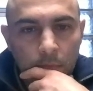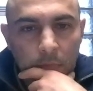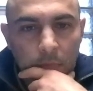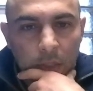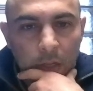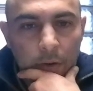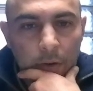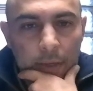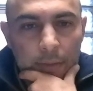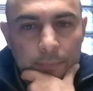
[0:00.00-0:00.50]

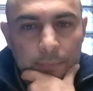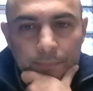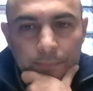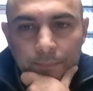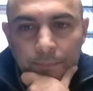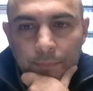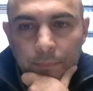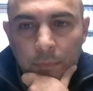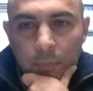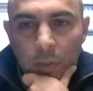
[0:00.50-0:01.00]
All right,
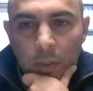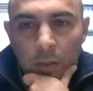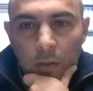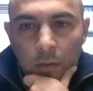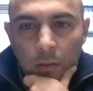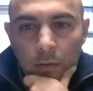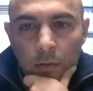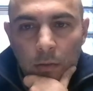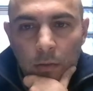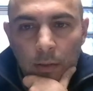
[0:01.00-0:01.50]

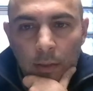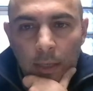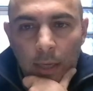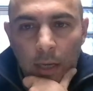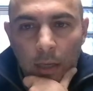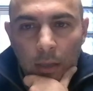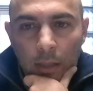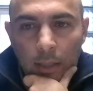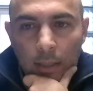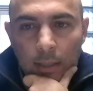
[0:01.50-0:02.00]
so now
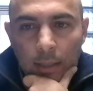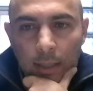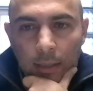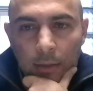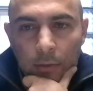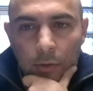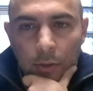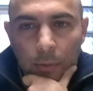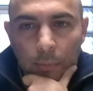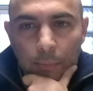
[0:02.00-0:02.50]
let's get
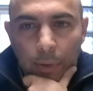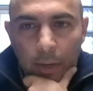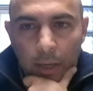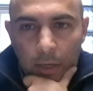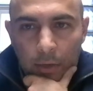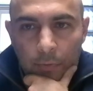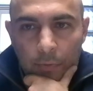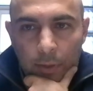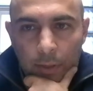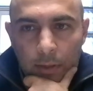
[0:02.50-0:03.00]
to the
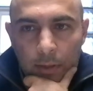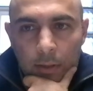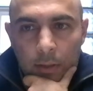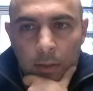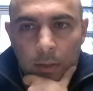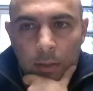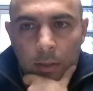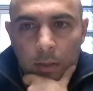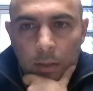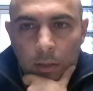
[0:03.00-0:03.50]
benefits
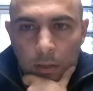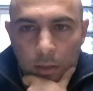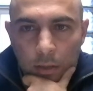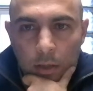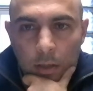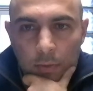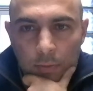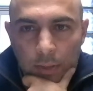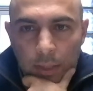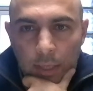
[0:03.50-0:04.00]

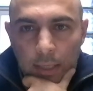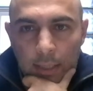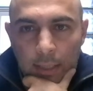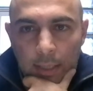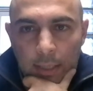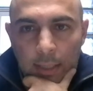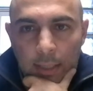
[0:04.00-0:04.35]
of the NAD